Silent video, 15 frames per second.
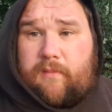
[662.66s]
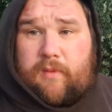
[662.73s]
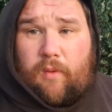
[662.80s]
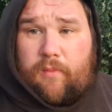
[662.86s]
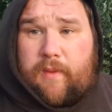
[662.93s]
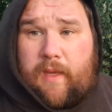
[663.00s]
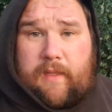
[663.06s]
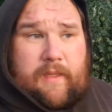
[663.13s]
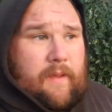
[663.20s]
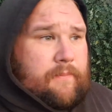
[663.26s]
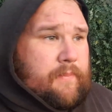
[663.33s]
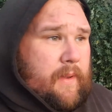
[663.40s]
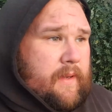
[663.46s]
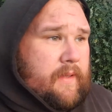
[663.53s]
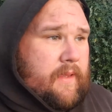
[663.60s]
don't take
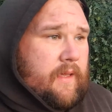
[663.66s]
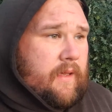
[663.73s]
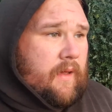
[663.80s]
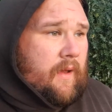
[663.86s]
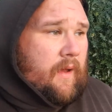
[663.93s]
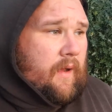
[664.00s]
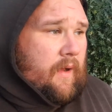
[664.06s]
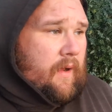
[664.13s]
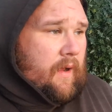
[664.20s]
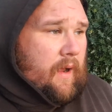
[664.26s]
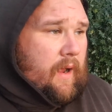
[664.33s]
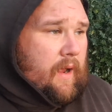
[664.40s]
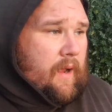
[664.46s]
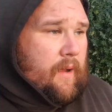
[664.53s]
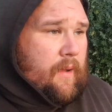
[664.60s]
dead bait.
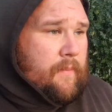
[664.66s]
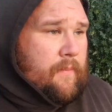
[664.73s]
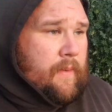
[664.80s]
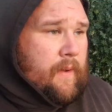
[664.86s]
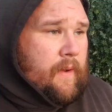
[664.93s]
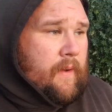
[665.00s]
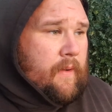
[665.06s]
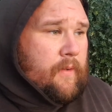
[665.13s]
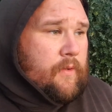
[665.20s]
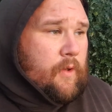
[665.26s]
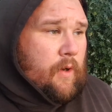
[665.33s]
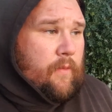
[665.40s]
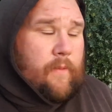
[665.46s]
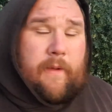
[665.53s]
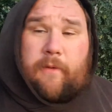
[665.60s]
Um,
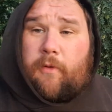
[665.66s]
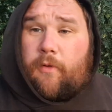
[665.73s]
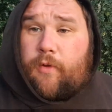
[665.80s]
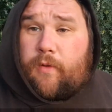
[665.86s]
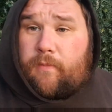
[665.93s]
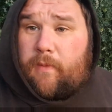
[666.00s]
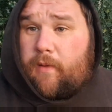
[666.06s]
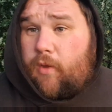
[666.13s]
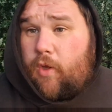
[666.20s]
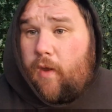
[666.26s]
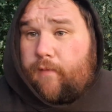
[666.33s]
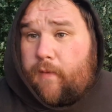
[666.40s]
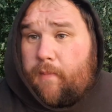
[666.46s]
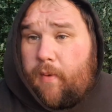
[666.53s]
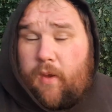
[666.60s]
so it does it
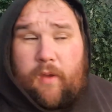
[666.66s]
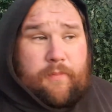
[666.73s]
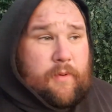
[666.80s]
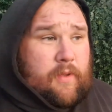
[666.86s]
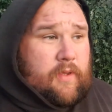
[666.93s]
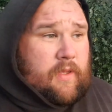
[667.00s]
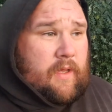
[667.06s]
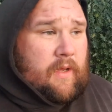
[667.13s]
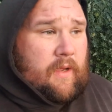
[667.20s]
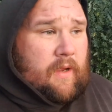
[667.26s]
served a purpose.